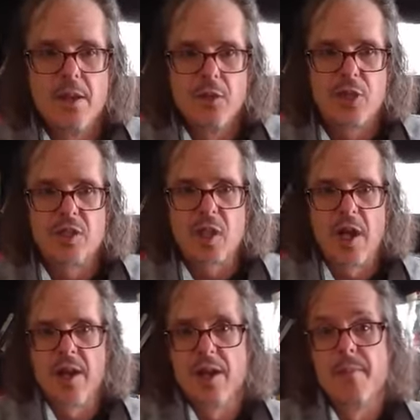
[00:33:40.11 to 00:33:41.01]
she's
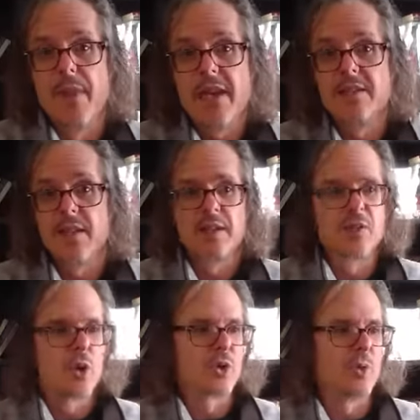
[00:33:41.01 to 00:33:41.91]
got an amazing
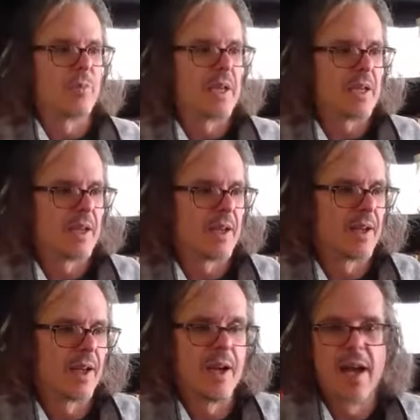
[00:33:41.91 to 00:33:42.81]
social
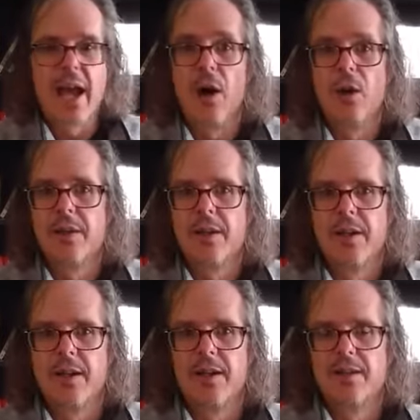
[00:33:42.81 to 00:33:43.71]
media uh, out
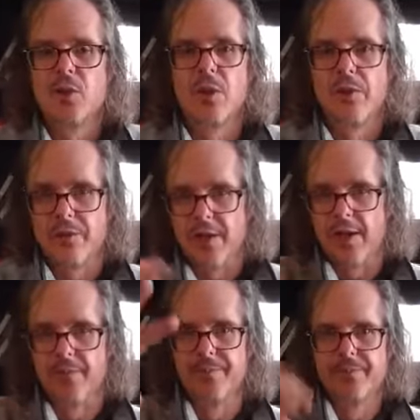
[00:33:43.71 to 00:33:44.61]
uh, sort of
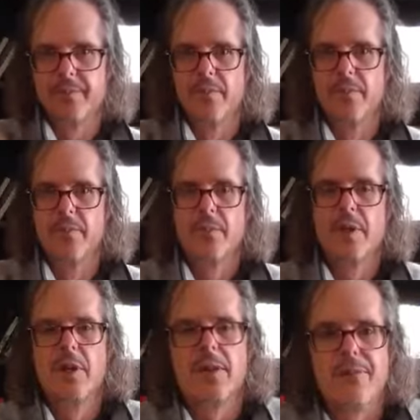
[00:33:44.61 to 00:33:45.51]
um,
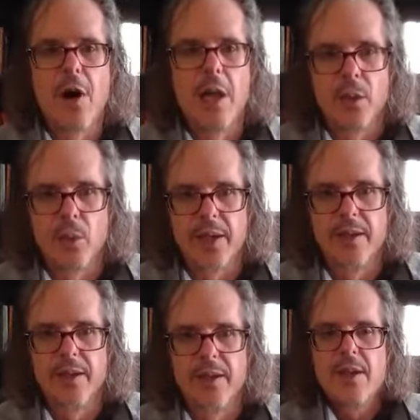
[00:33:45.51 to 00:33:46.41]
following.
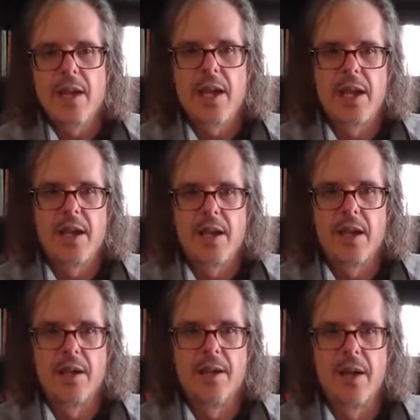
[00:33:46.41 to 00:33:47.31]

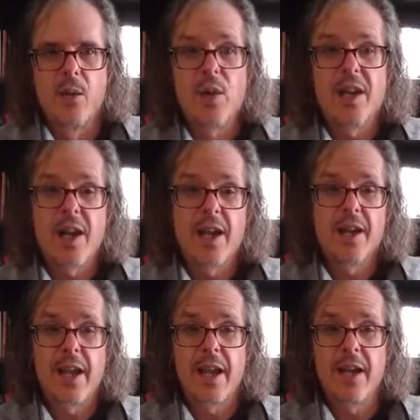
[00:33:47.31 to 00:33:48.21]
And uh, we
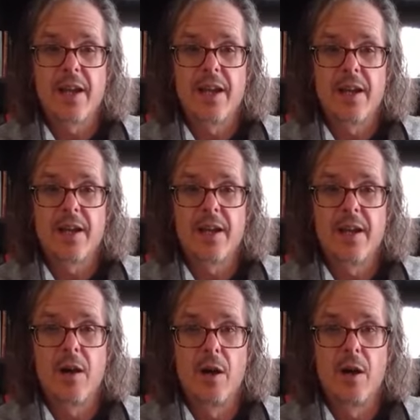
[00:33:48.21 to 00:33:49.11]
got a,
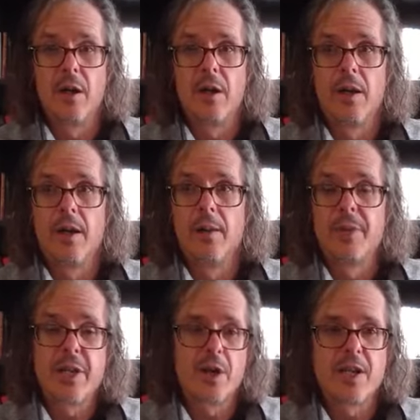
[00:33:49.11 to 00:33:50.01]
uh, our uh,
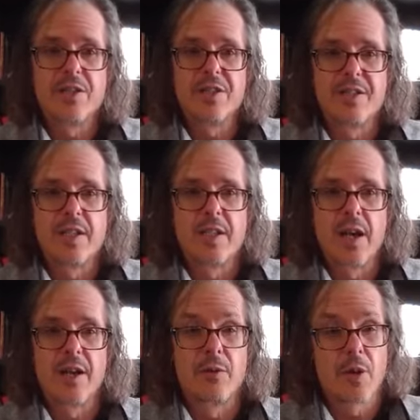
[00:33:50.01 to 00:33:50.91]
PR agency
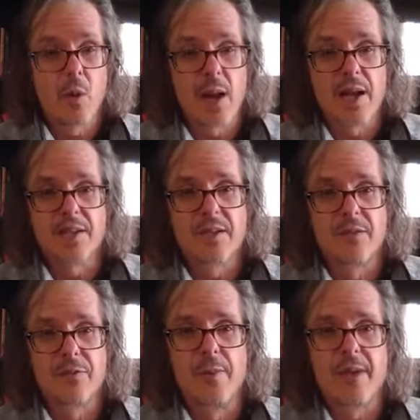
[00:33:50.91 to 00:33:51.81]
got a request
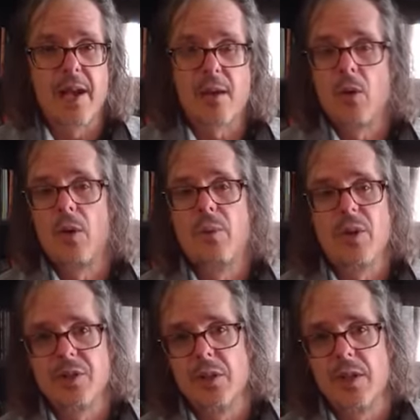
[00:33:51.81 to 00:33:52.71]
from Cat Cora
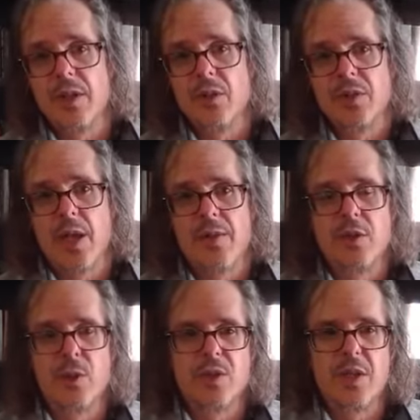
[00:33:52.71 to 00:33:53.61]
personally, who said that
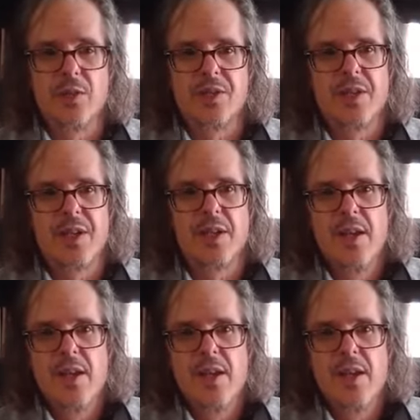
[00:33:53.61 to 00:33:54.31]
she was interested